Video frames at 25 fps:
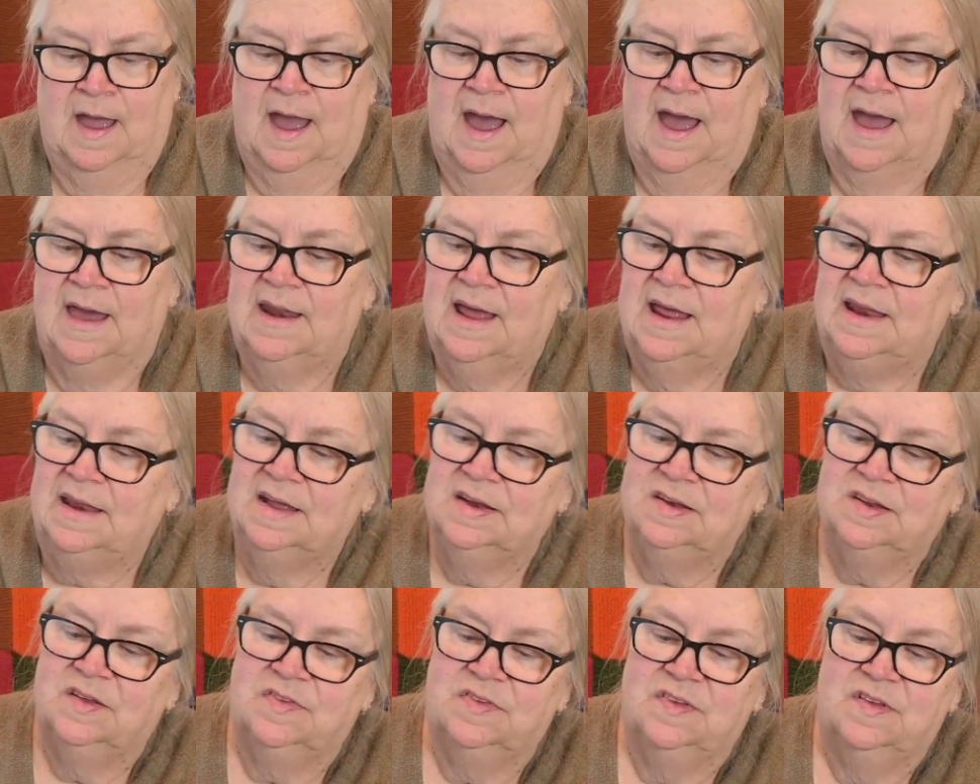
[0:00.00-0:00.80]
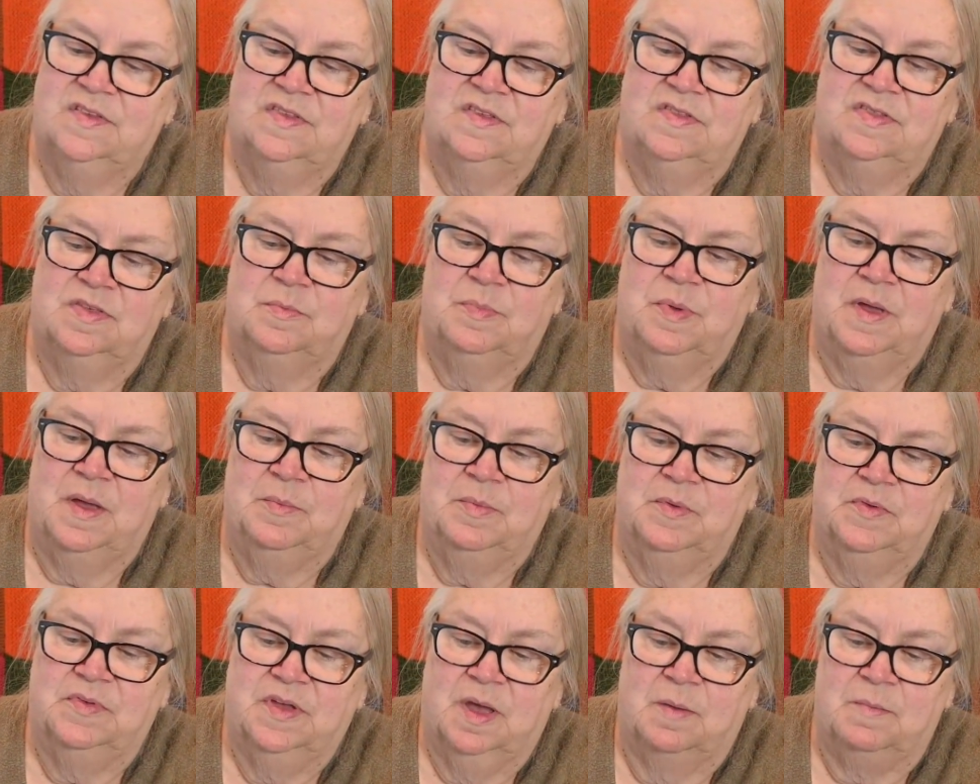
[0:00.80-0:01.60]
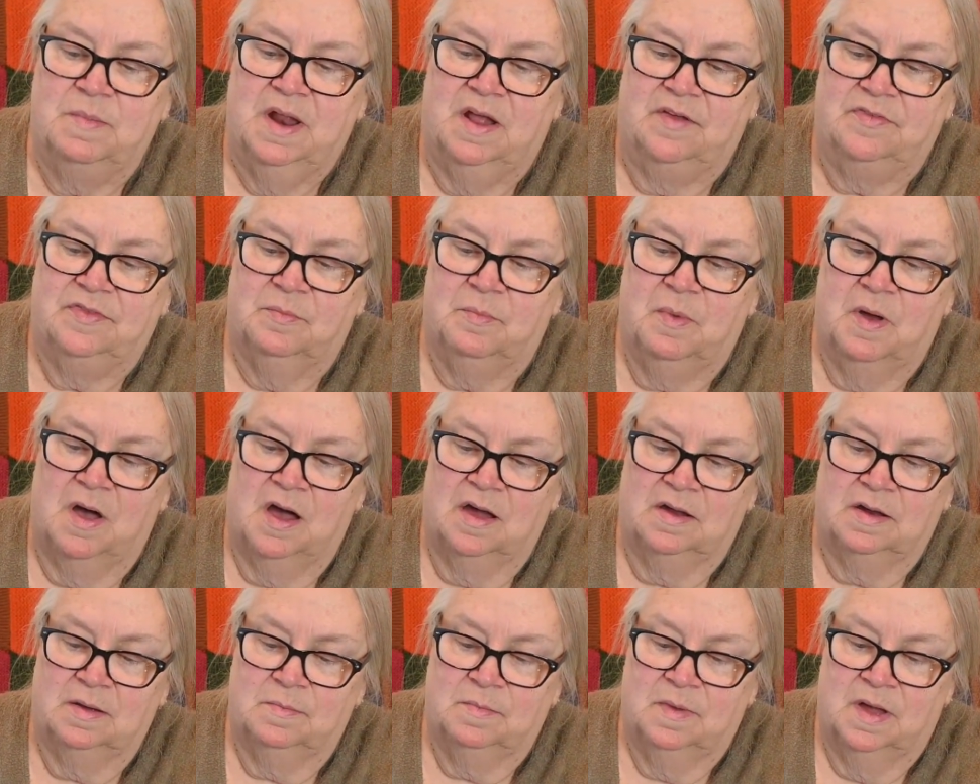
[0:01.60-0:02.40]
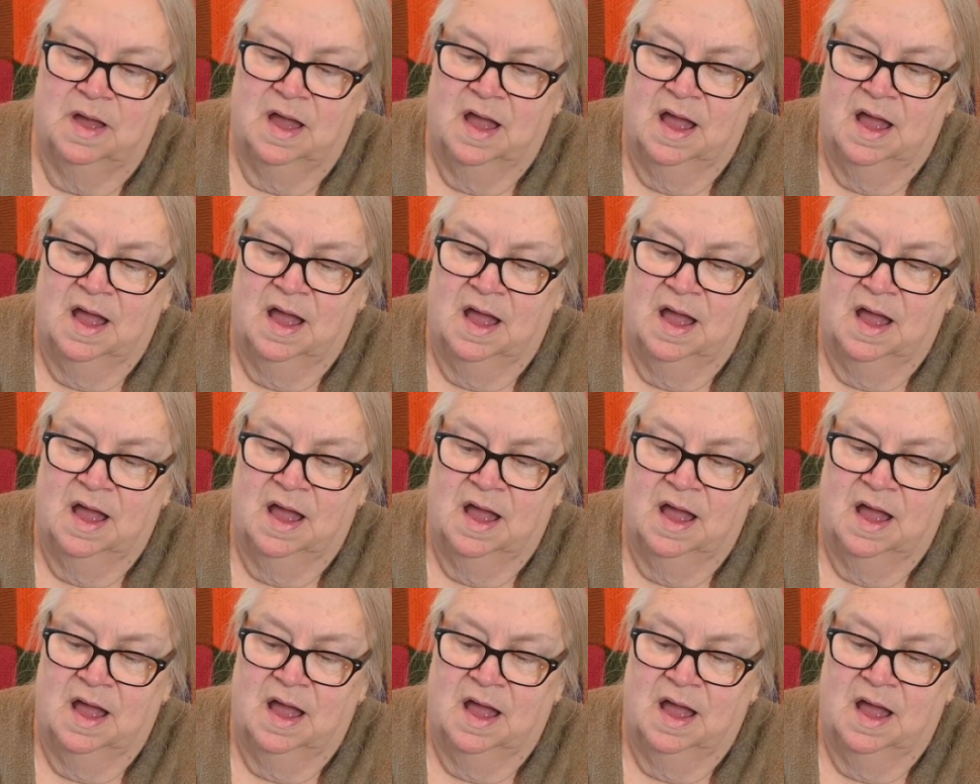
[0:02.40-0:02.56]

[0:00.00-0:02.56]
And I like to see that the paper's coming out the bottom.